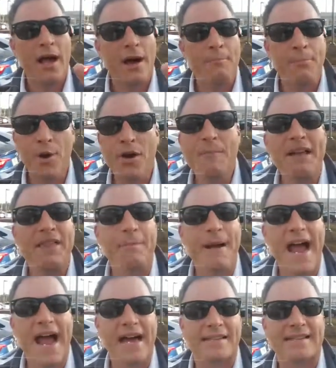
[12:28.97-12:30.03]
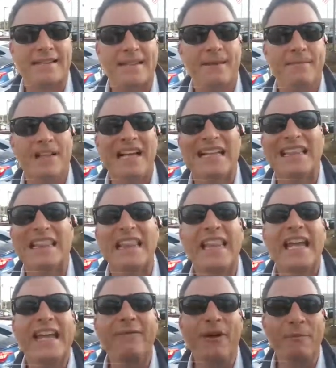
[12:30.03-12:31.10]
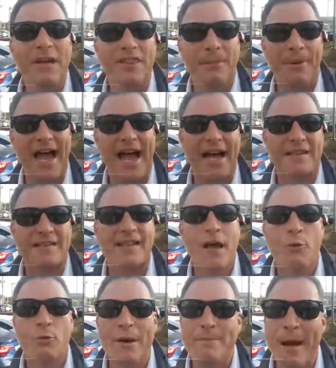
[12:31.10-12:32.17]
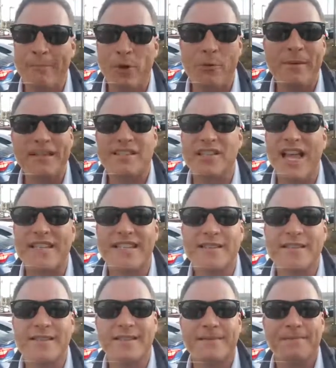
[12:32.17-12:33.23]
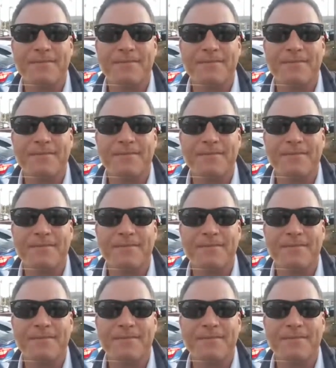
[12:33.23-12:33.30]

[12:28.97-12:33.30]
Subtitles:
put them in the past. Leave them in the past. Remember them as lessons.